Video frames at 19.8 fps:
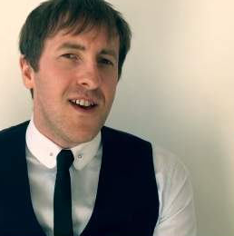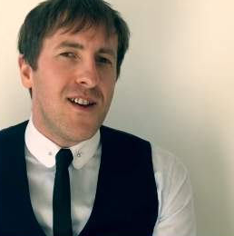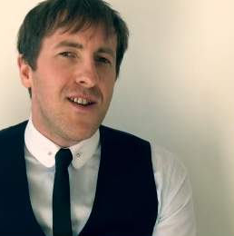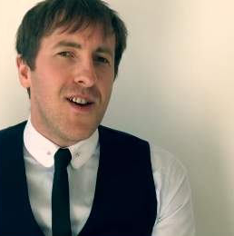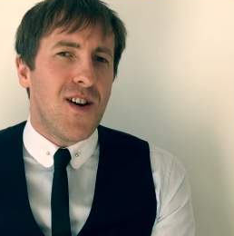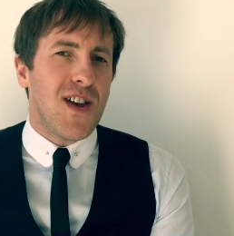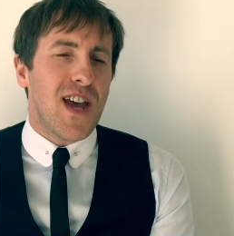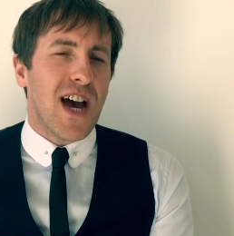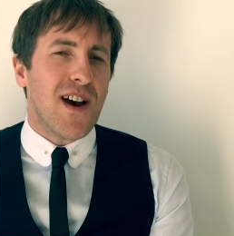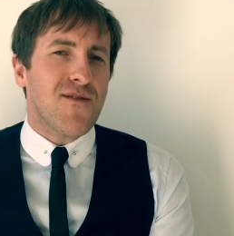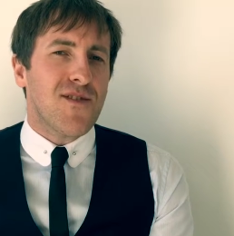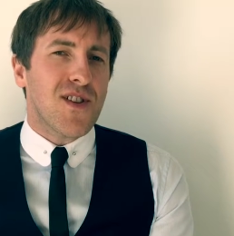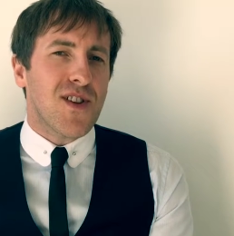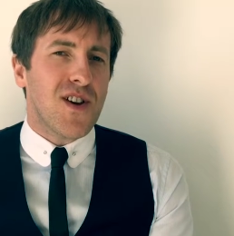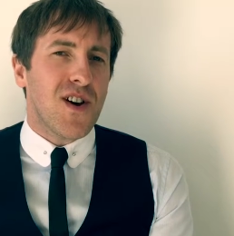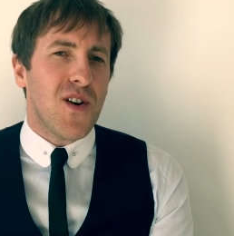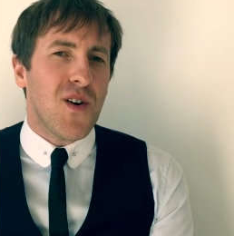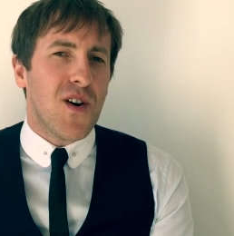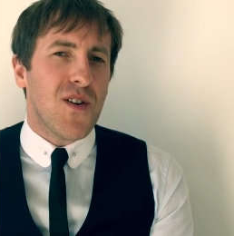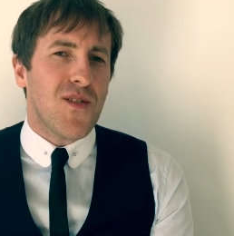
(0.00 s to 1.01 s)
No, you have to
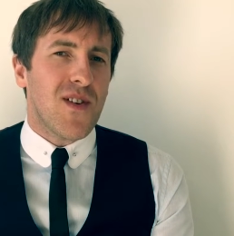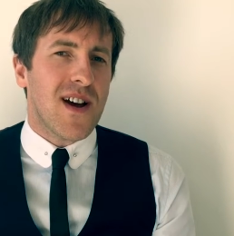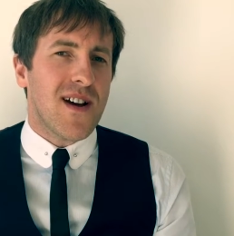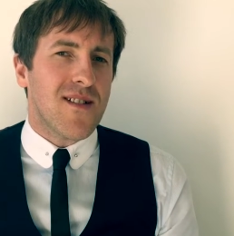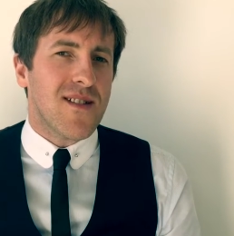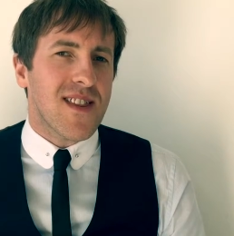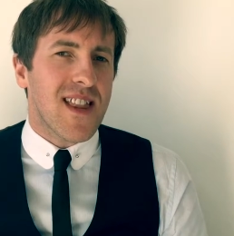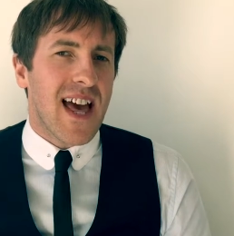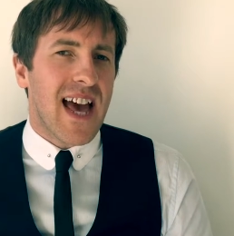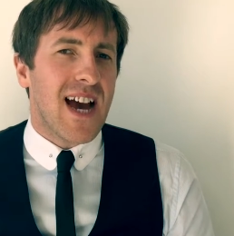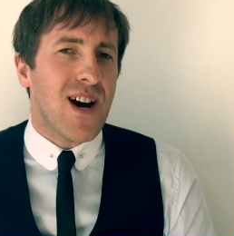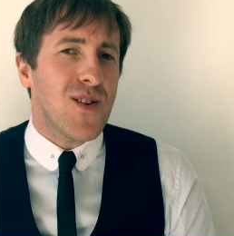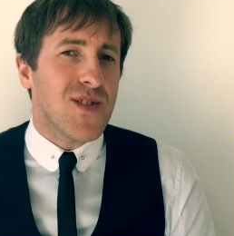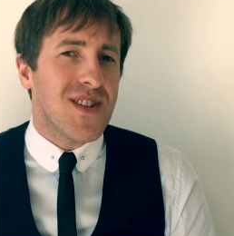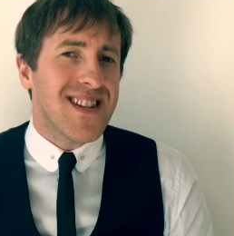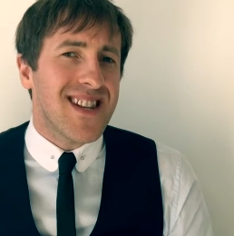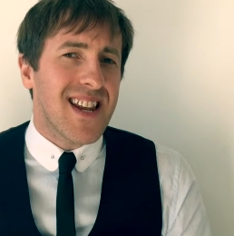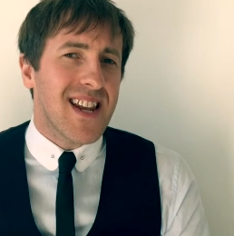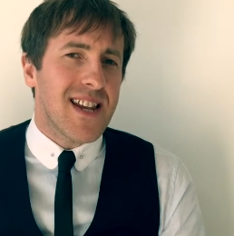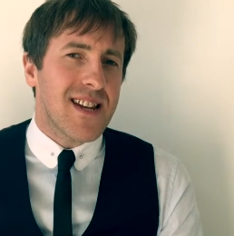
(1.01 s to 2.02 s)
go around the
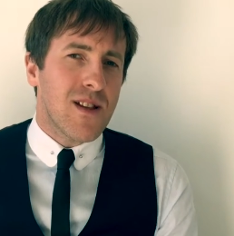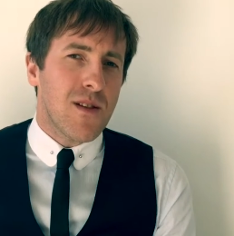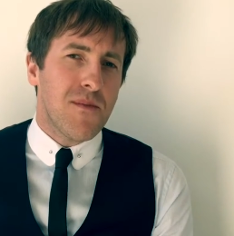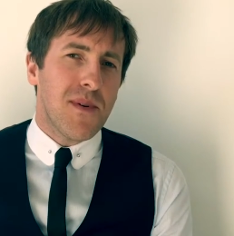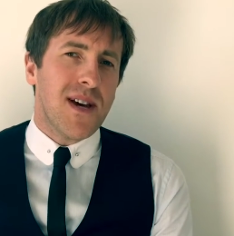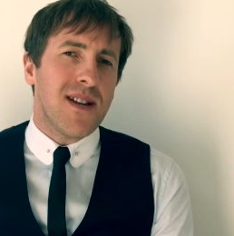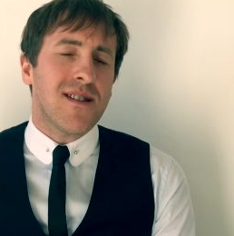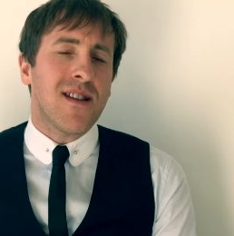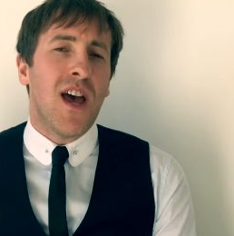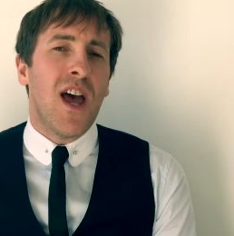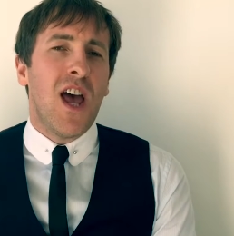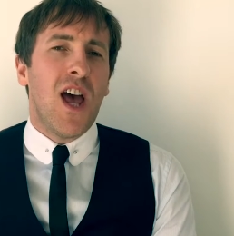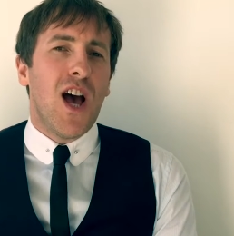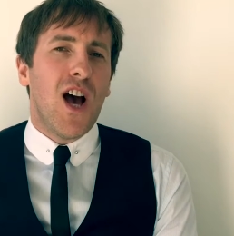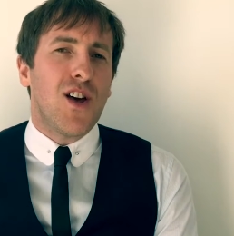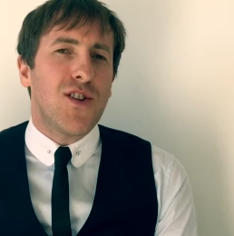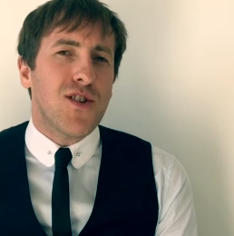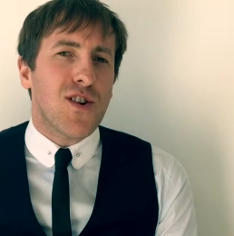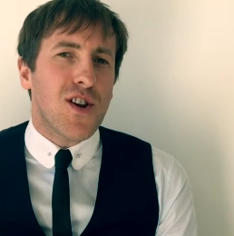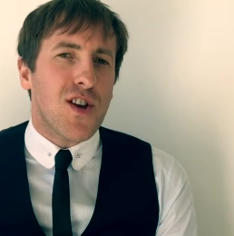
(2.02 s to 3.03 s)
houses a little bit.
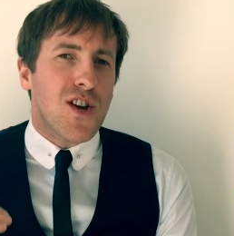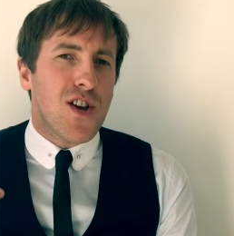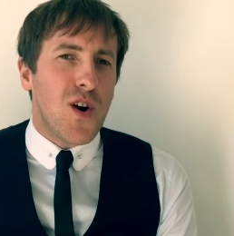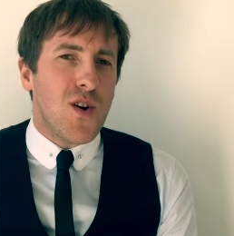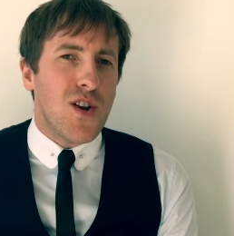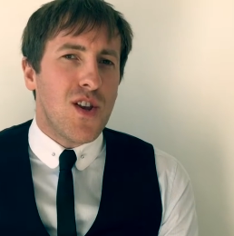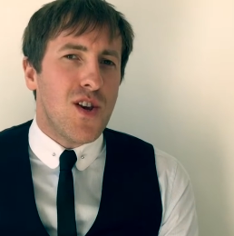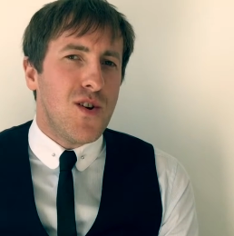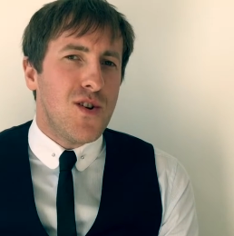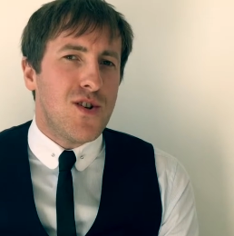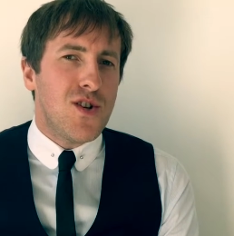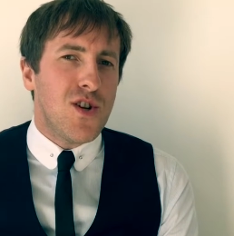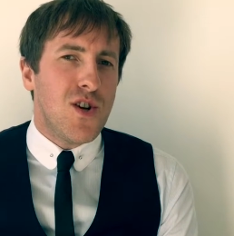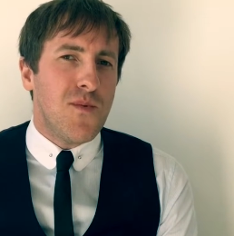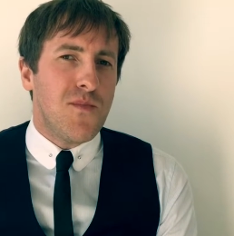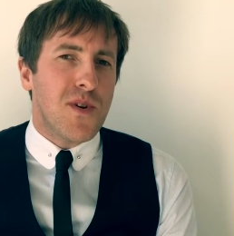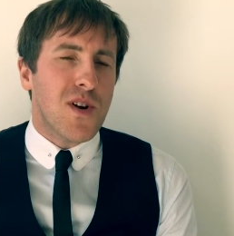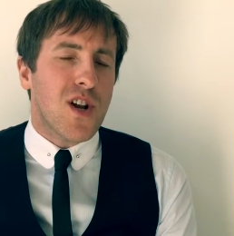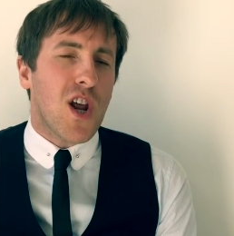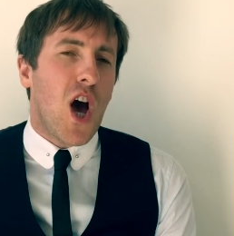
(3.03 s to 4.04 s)
So you've got to go to
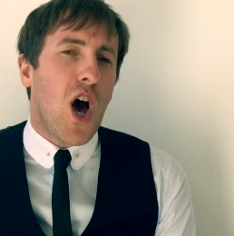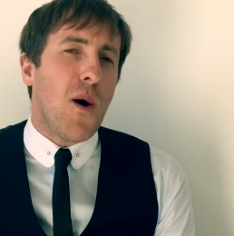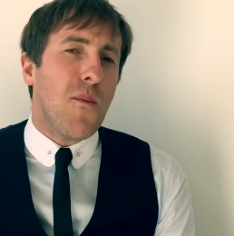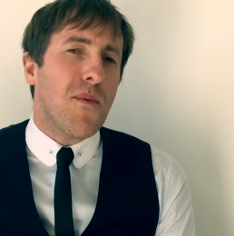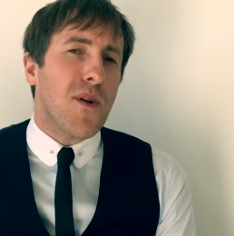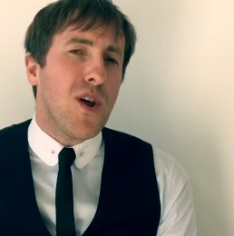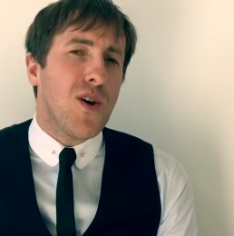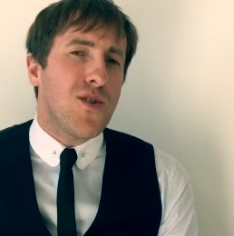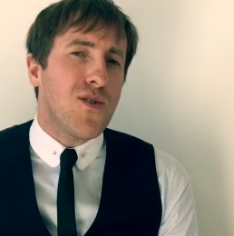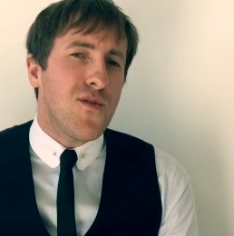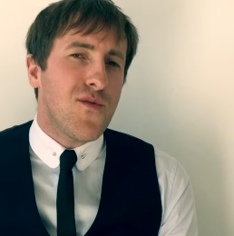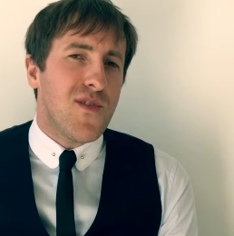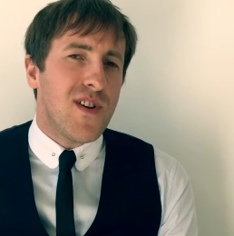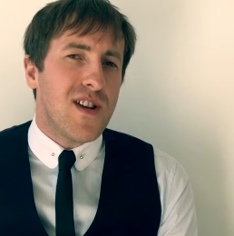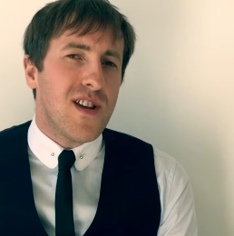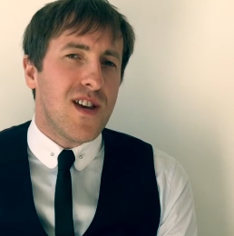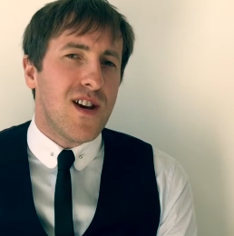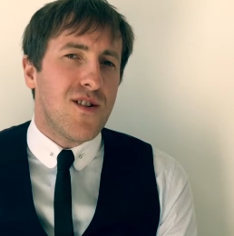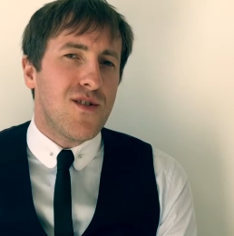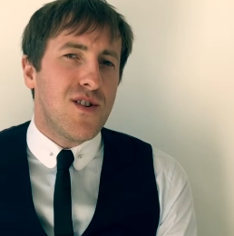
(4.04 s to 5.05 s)
YouTube, you've got to upload your
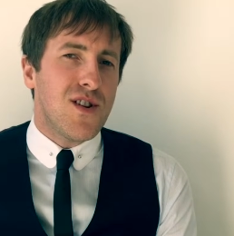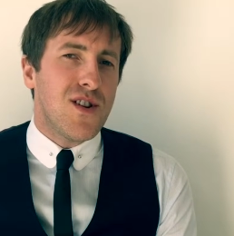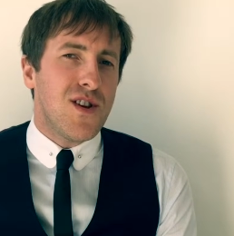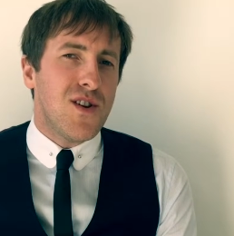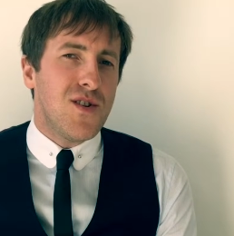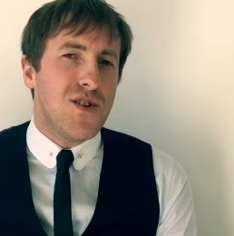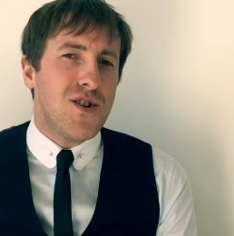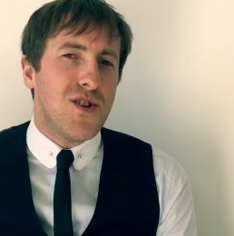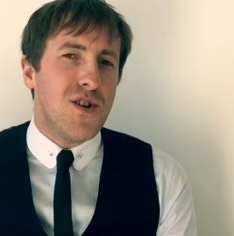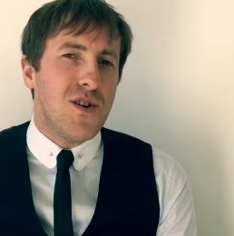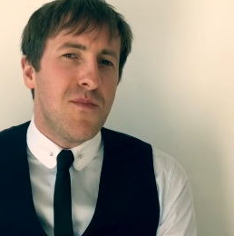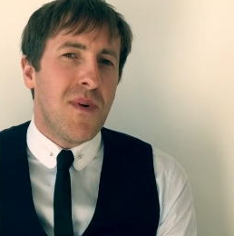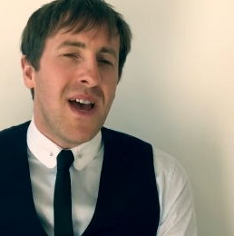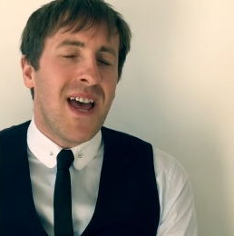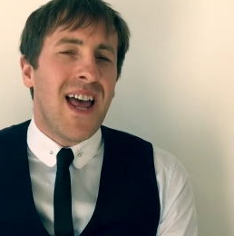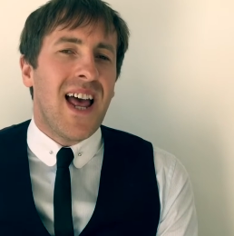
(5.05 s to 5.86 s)
video to YouTube,